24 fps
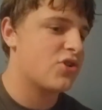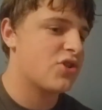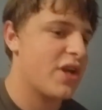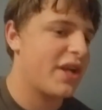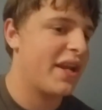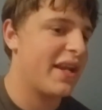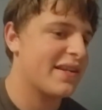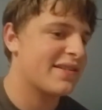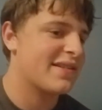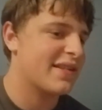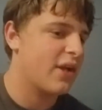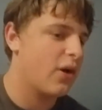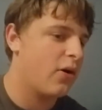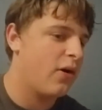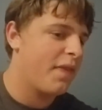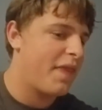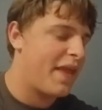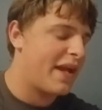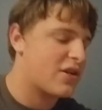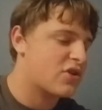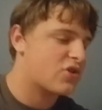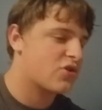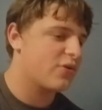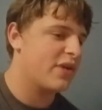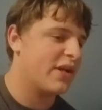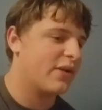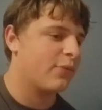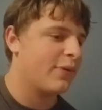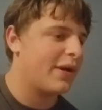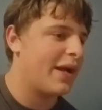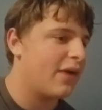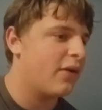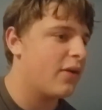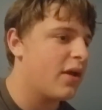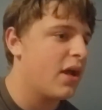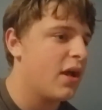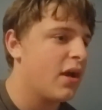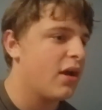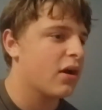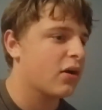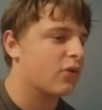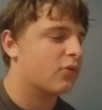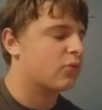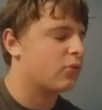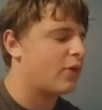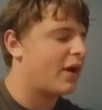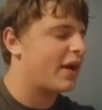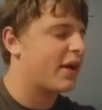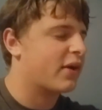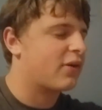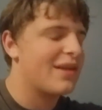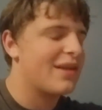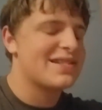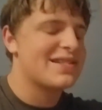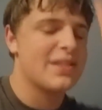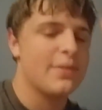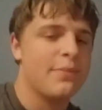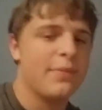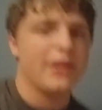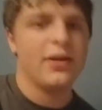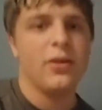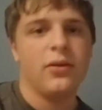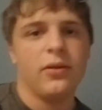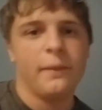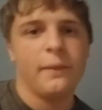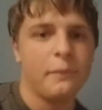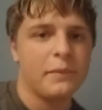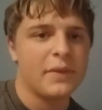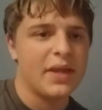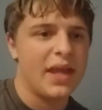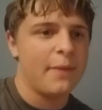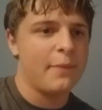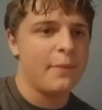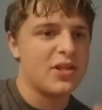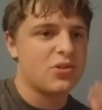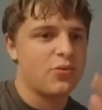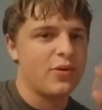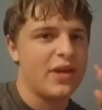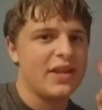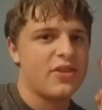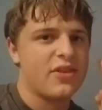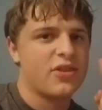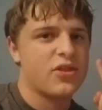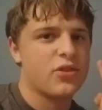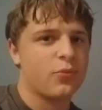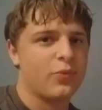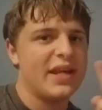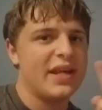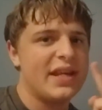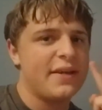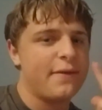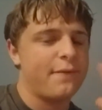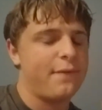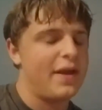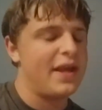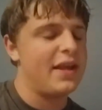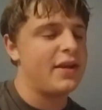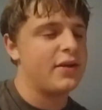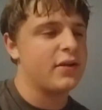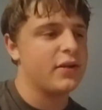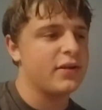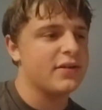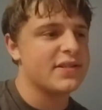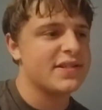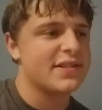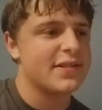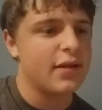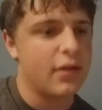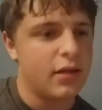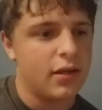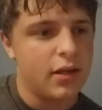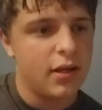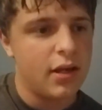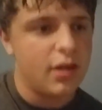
Jennings to go on that streak route, right across the middle, in between three defenders.